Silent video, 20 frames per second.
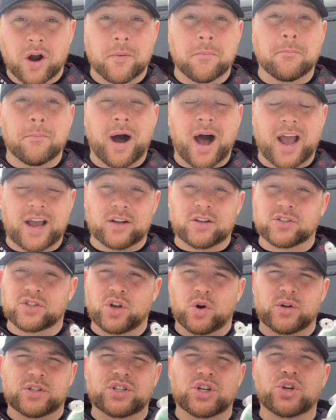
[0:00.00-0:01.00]
mile.
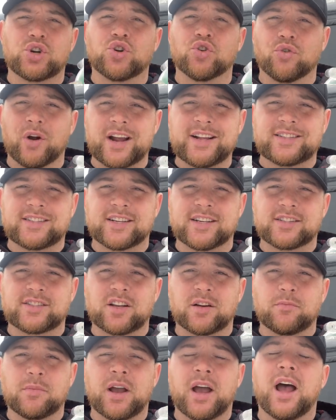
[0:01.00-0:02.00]
So it's a great
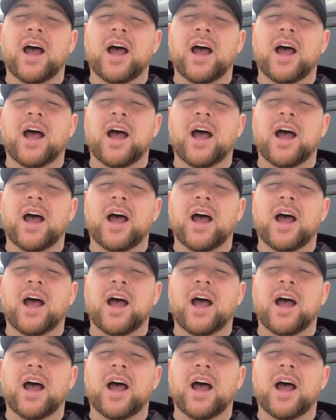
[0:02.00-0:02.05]
system.